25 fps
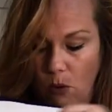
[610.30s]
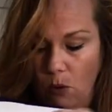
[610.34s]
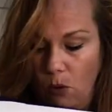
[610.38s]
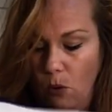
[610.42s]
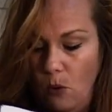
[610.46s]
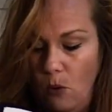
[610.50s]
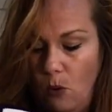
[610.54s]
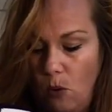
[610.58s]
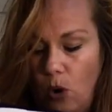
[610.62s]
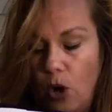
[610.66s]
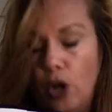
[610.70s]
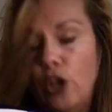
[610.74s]

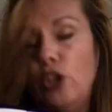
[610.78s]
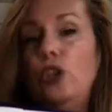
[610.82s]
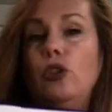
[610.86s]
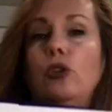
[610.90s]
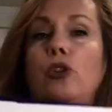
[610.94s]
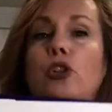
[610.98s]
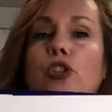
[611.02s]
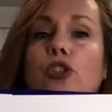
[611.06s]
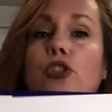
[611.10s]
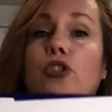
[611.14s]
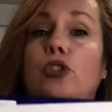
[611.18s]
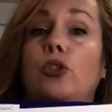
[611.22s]
Or you
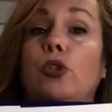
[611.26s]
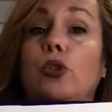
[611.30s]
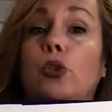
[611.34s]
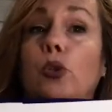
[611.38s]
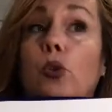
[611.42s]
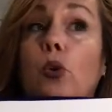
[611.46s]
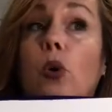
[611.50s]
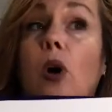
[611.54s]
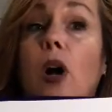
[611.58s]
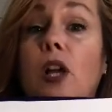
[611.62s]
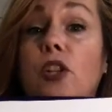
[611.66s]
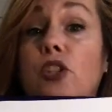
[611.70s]
could
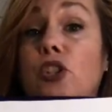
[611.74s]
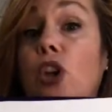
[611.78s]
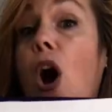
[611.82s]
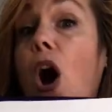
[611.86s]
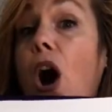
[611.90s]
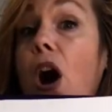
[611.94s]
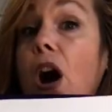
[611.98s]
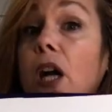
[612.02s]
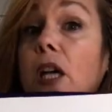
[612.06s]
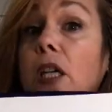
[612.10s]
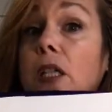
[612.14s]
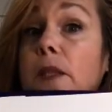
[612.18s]
do a
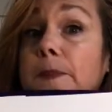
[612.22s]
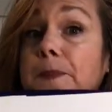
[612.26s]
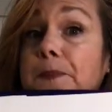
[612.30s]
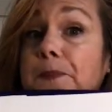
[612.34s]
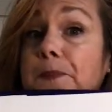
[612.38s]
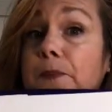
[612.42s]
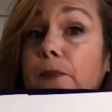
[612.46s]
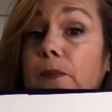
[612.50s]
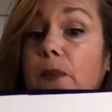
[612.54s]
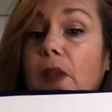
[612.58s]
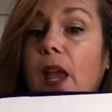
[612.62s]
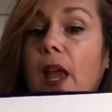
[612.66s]
dog,
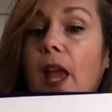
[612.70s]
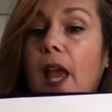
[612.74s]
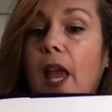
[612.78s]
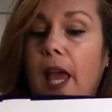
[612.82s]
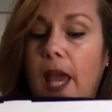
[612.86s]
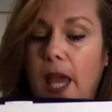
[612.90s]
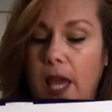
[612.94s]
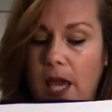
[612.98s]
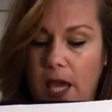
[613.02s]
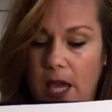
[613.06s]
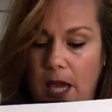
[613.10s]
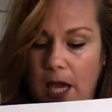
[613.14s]

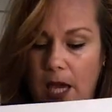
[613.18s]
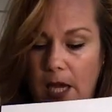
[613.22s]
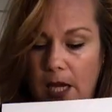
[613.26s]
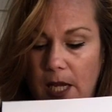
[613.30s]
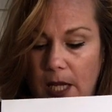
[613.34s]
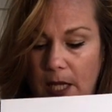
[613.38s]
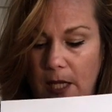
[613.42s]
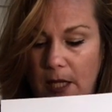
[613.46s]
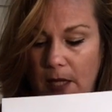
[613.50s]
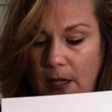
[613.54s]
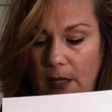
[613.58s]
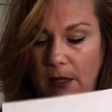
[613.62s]

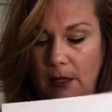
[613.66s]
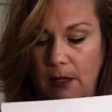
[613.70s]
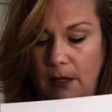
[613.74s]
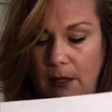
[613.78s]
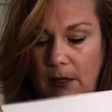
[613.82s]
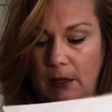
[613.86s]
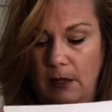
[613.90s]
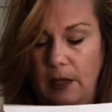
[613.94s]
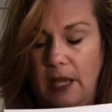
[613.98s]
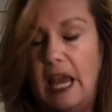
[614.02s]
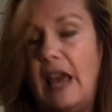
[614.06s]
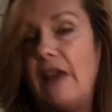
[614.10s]
and
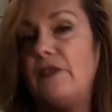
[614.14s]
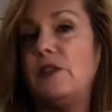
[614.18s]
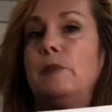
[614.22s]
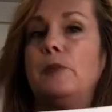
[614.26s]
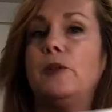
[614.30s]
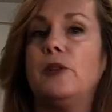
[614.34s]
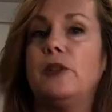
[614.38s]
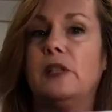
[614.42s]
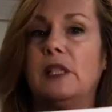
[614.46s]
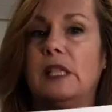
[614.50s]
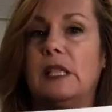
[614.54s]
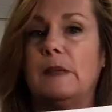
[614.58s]
they have to
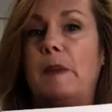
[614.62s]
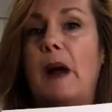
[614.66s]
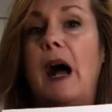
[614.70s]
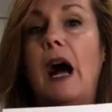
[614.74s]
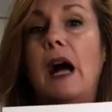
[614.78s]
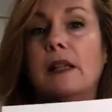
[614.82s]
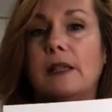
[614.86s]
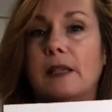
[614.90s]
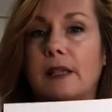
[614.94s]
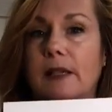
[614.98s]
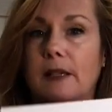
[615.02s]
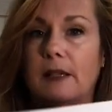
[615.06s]
put the
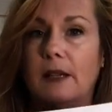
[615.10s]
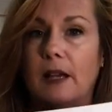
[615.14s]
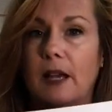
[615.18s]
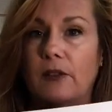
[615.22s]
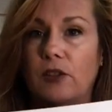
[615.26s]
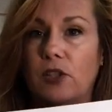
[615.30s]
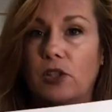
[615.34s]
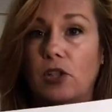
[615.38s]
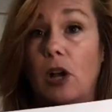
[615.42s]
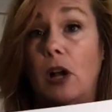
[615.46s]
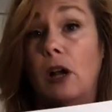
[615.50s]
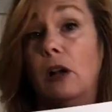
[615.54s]
spots on
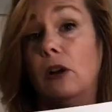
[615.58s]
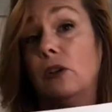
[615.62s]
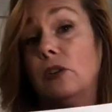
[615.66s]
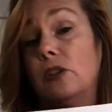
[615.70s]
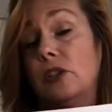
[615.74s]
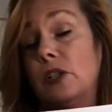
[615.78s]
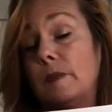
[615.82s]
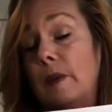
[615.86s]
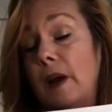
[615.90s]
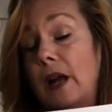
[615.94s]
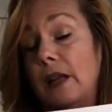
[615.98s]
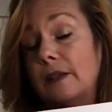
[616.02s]
the dog or the
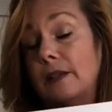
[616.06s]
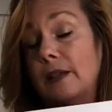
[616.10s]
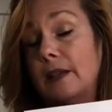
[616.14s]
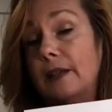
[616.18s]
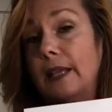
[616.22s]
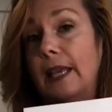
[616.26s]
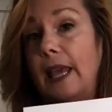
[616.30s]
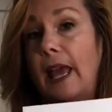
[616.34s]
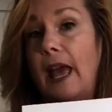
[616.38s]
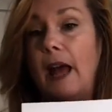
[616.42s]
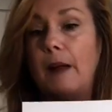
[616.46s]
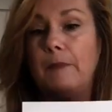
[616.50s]
spots on the
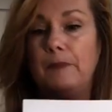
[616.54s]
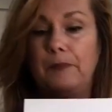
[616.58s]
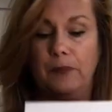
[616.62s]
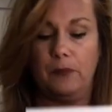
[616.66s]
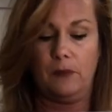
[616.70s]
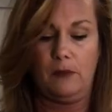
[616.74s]
cat.